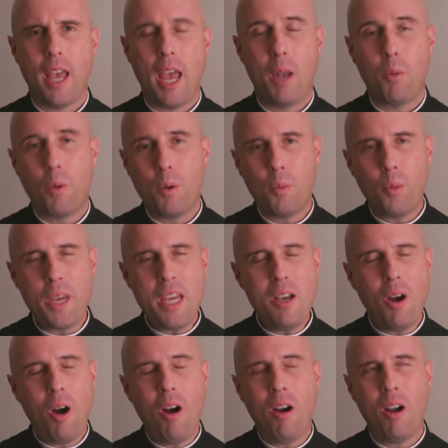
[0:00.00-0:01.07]
And when we
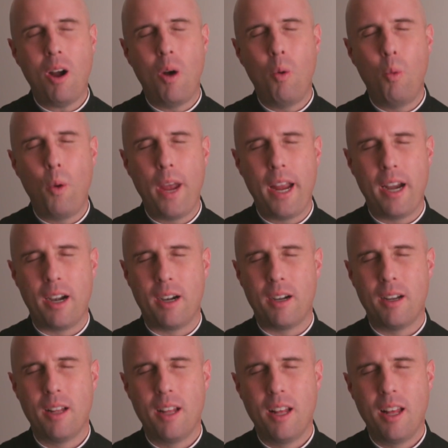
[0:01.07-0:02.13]
are
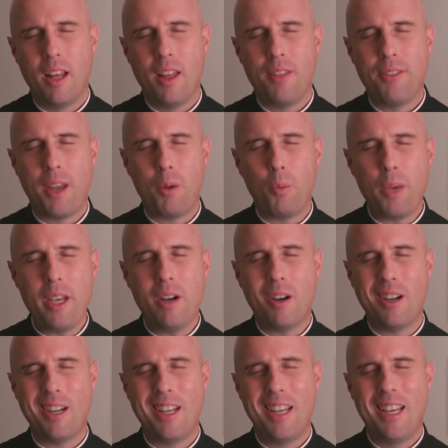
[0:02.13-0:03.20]
aware that we
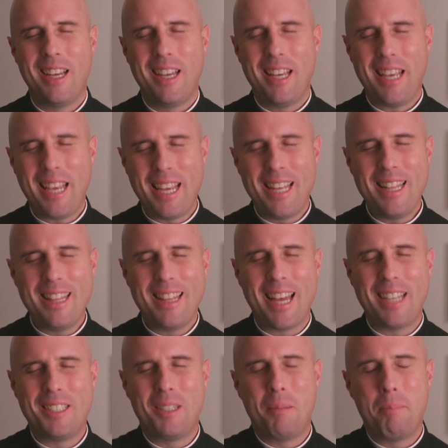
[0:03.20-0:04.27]
are in
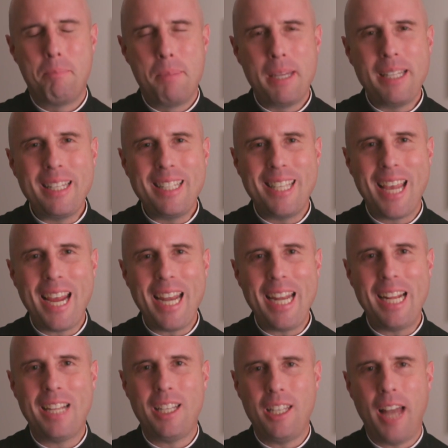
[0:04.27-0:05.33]
that
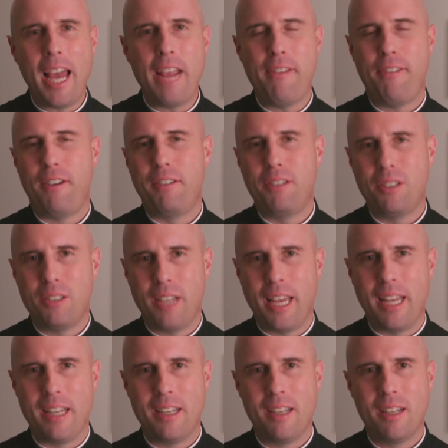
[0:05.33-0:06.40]
debilitating life of
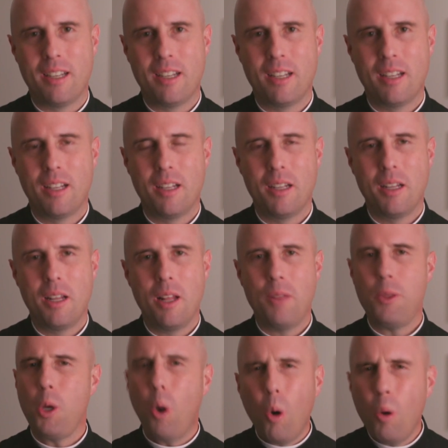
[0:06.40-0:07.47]
sin,
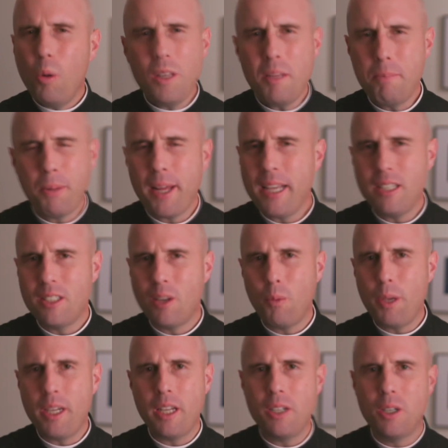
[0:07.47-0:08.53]
the only place that
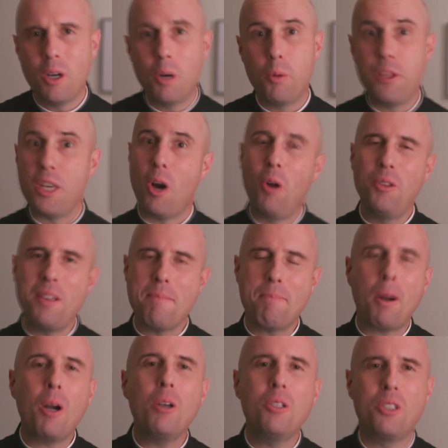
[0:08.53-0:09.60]
we can go, the only
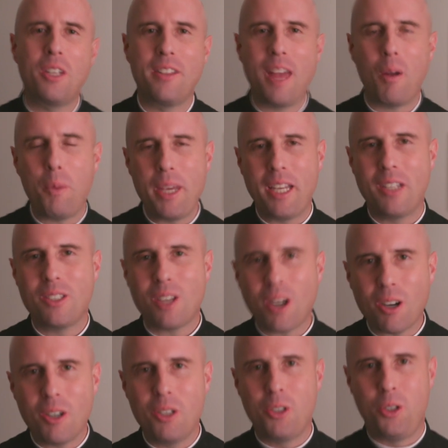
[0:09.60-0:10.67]
person that we can
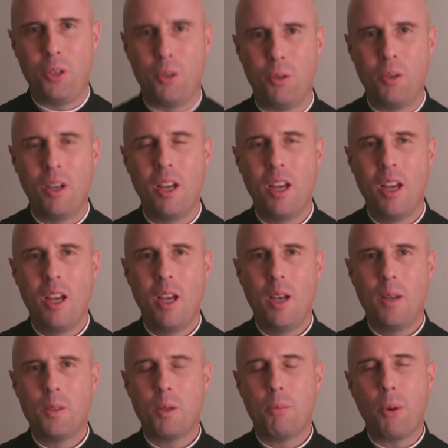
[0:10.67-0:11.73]
turn to
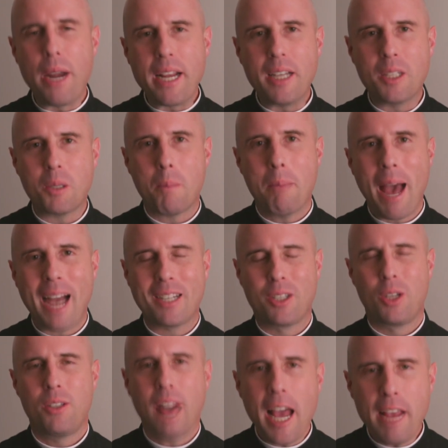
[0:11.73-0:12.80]
bring us back
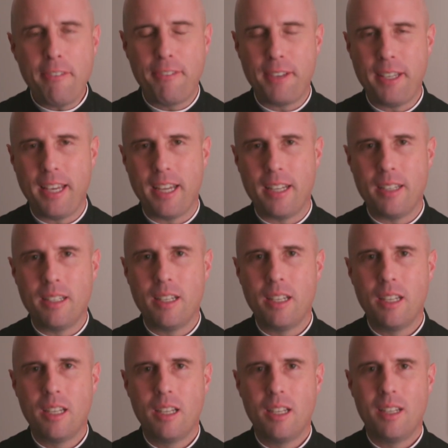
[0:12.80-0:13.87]
to life again,
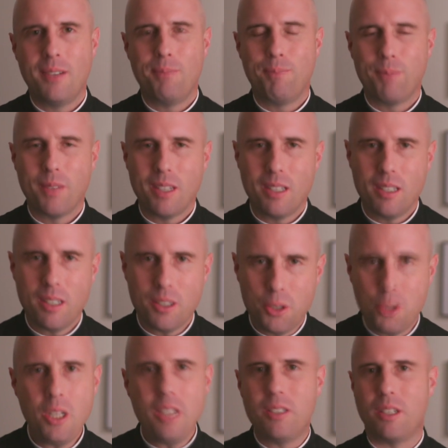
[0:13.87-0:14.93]
is
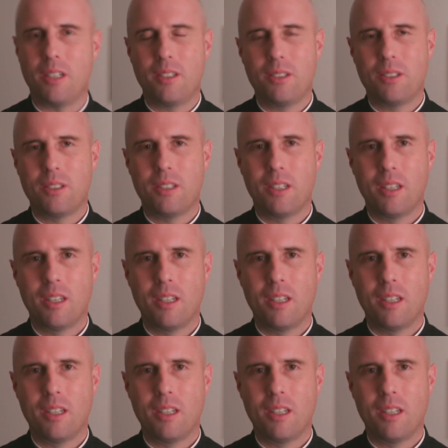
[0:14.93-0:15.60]
Jesus.